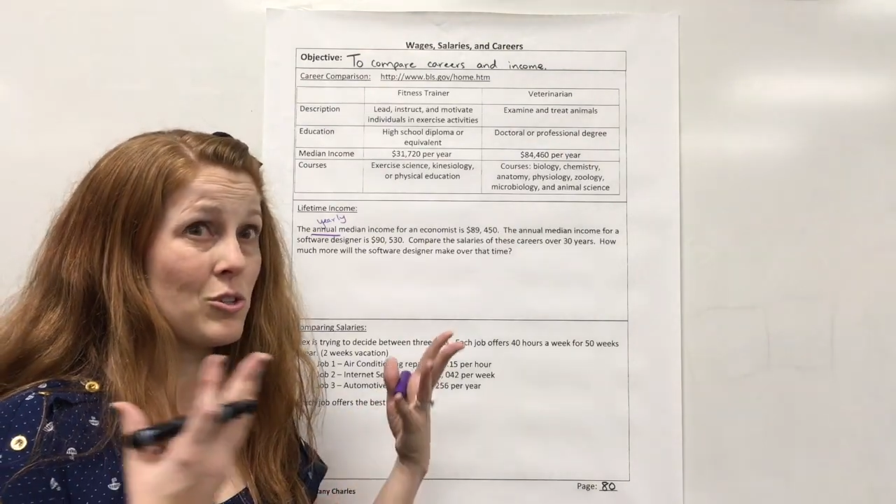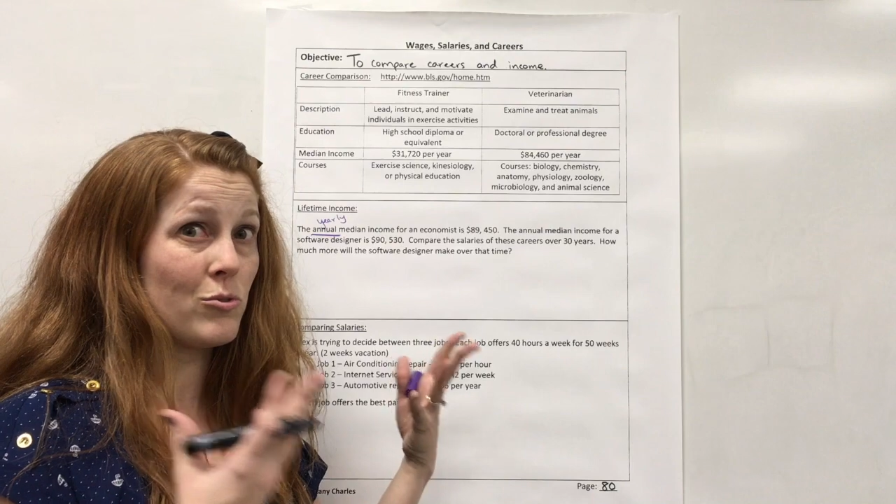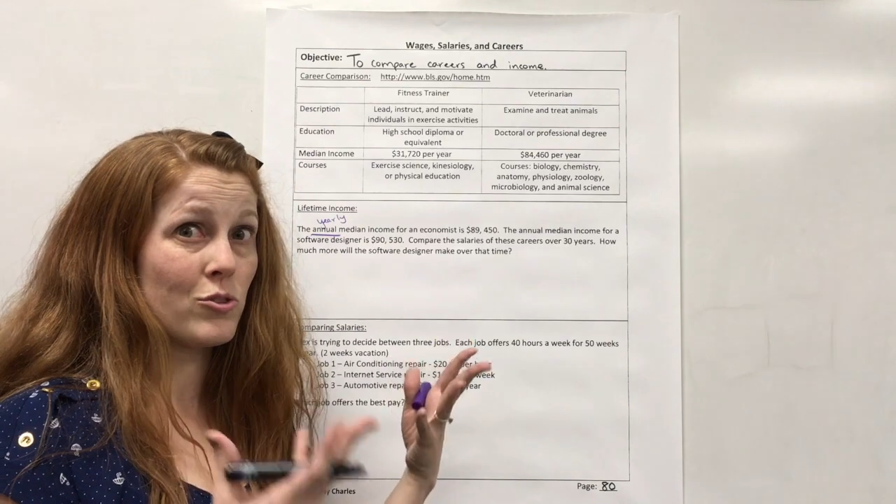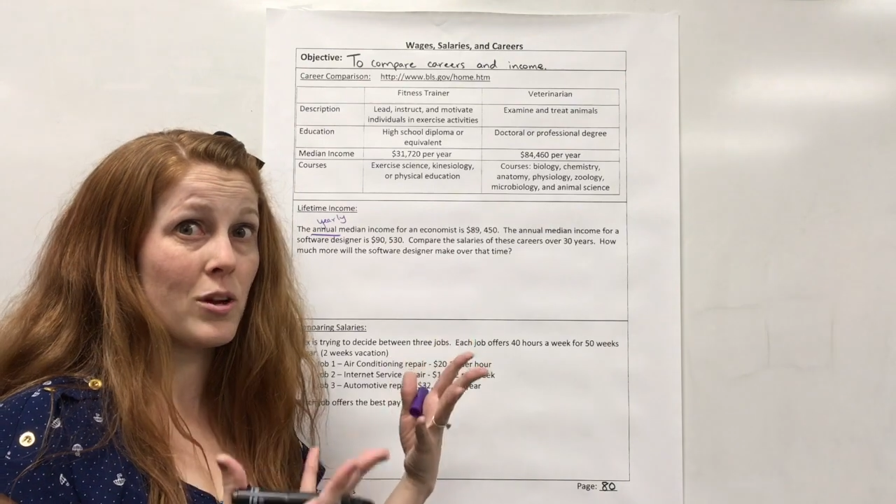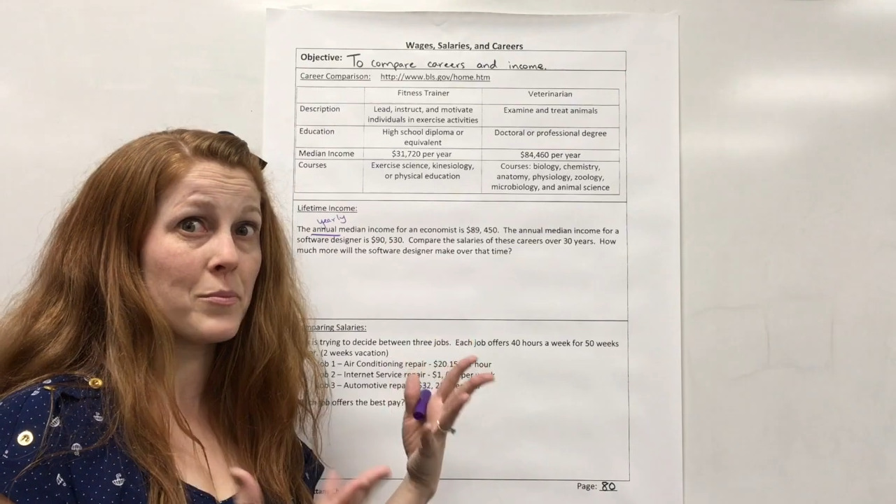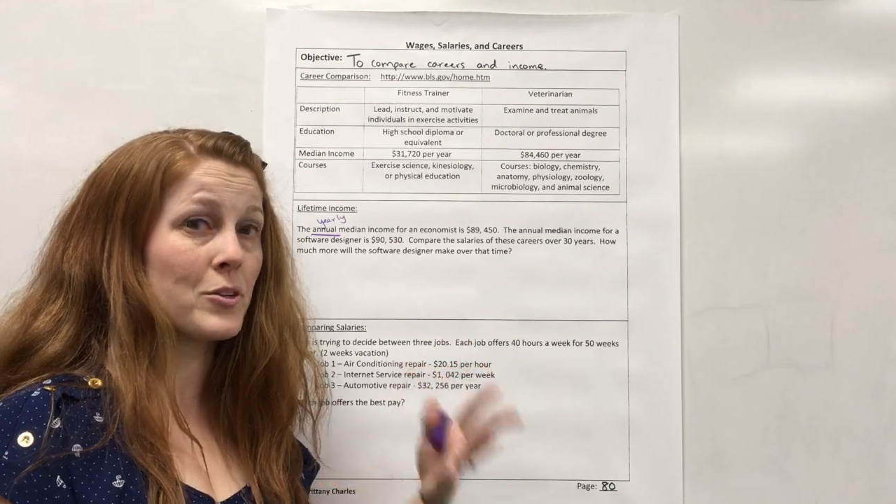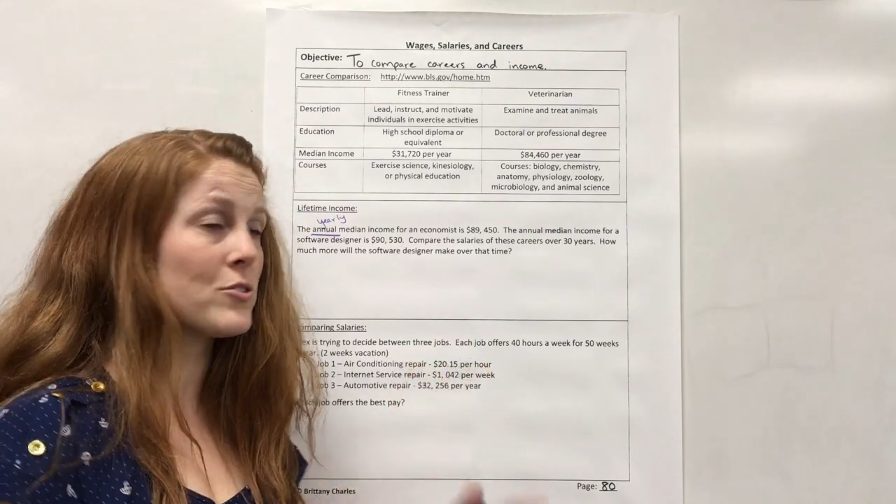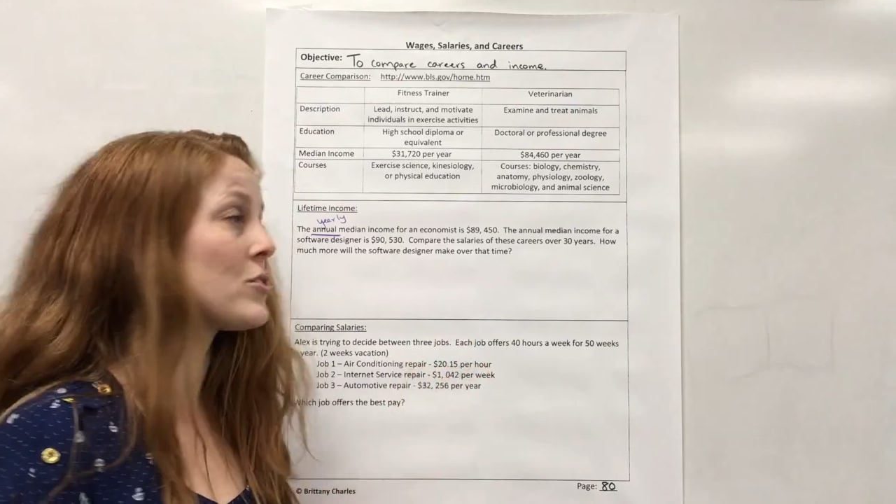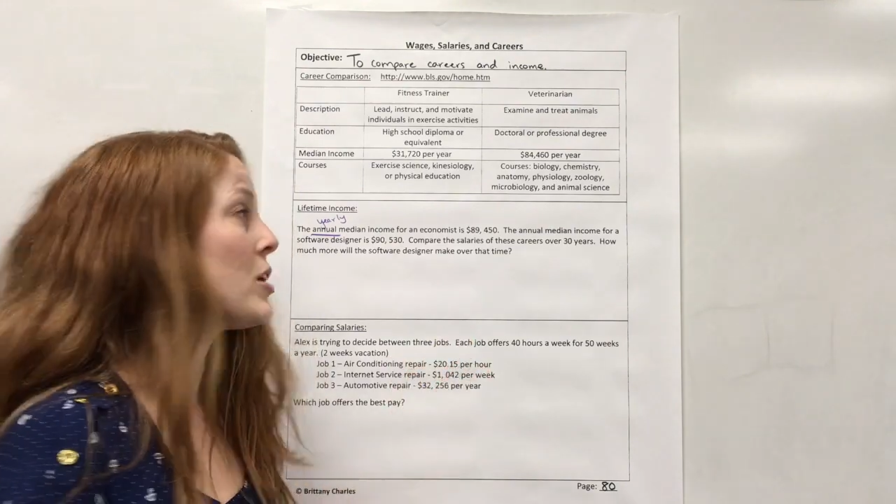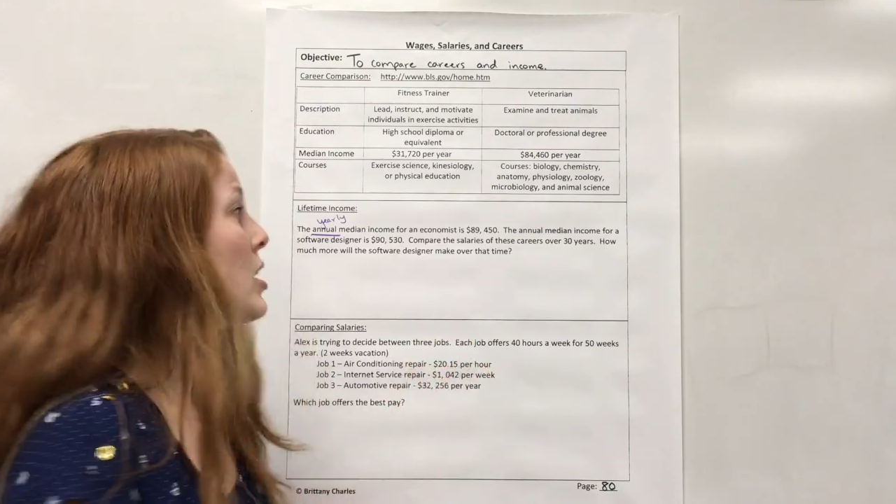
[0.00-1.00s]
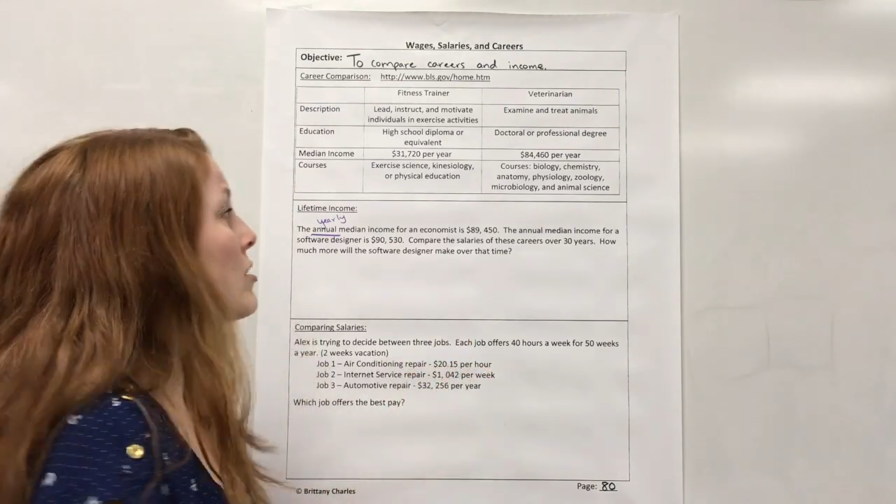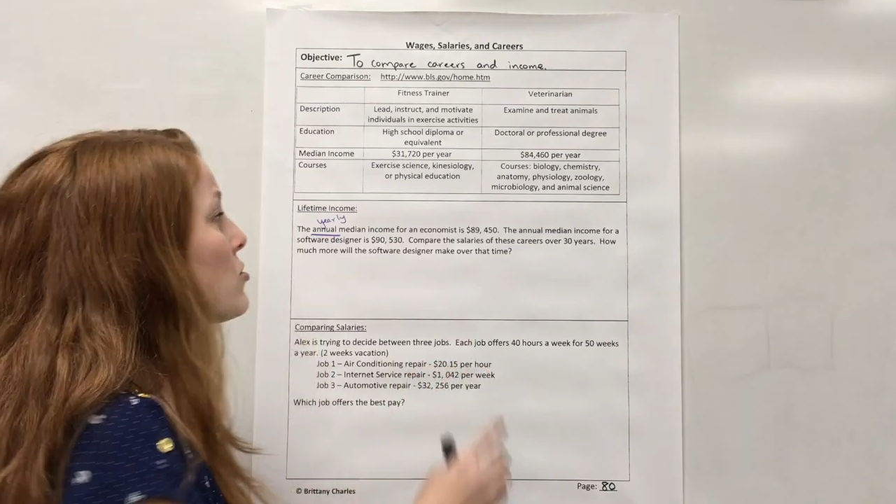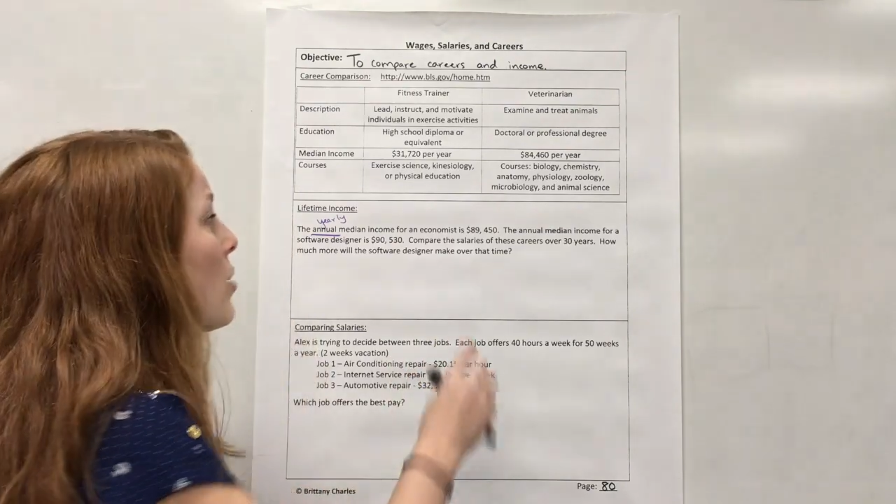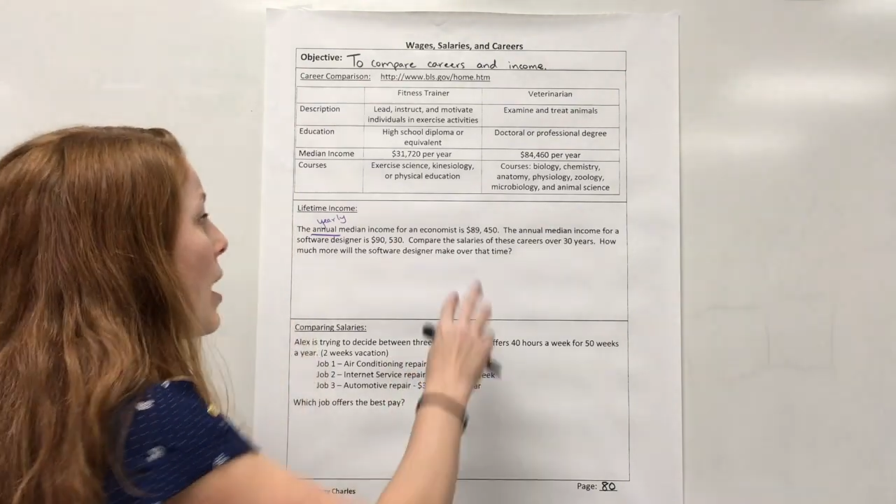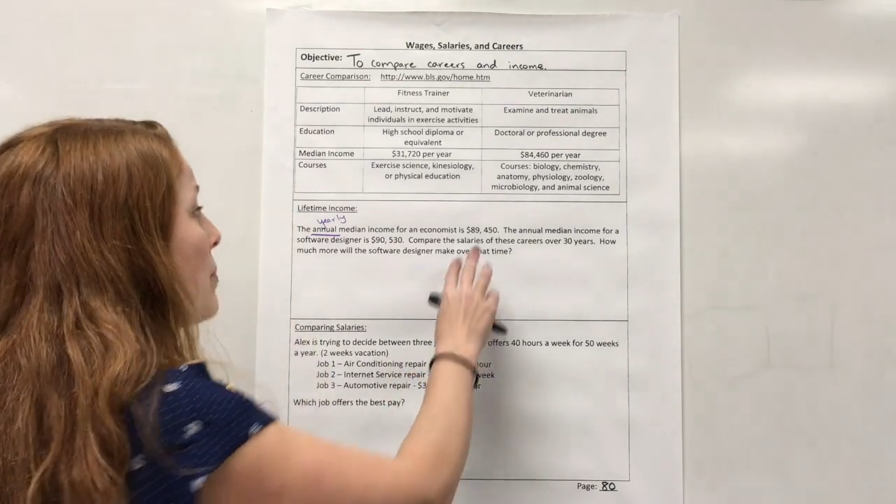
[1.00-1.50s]
huge numbers.
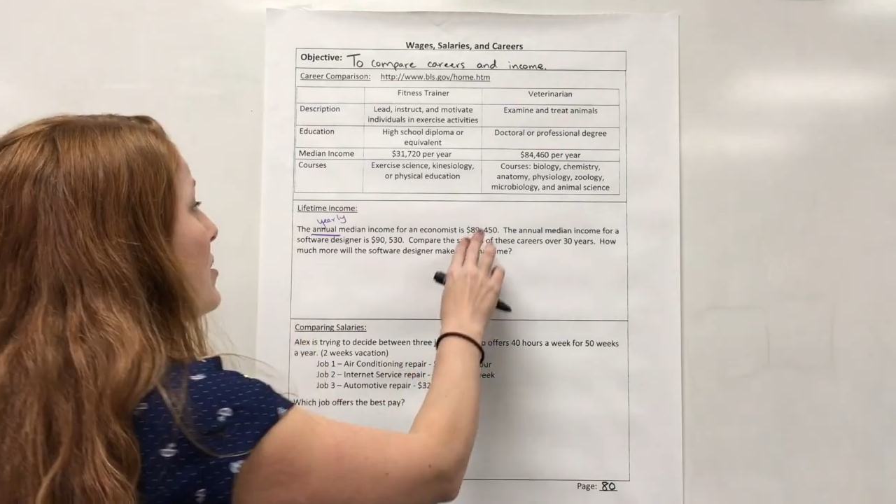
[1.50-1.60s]
So I'm